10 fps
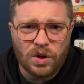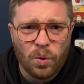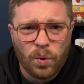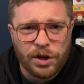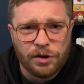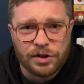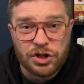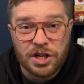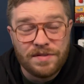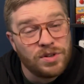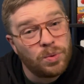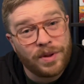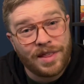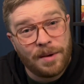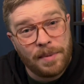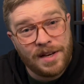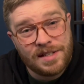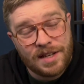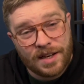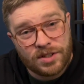what you've achieved with that
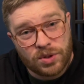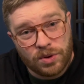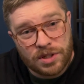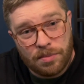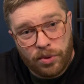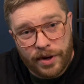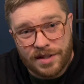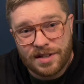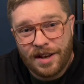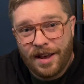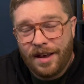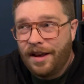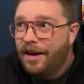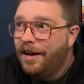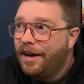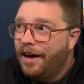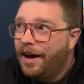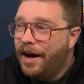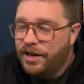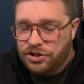painting and score some points.
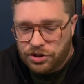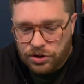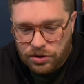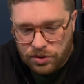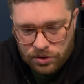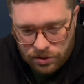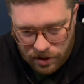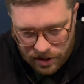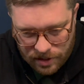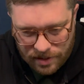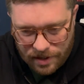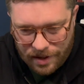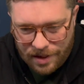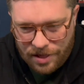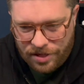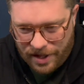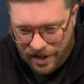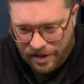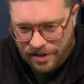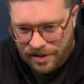I do
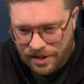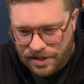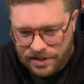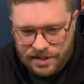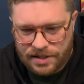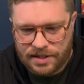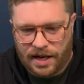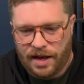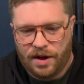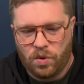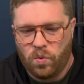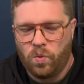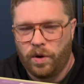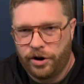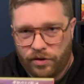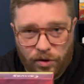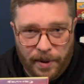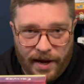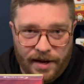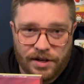think that this is a wonderful
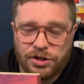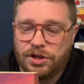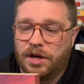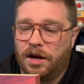package.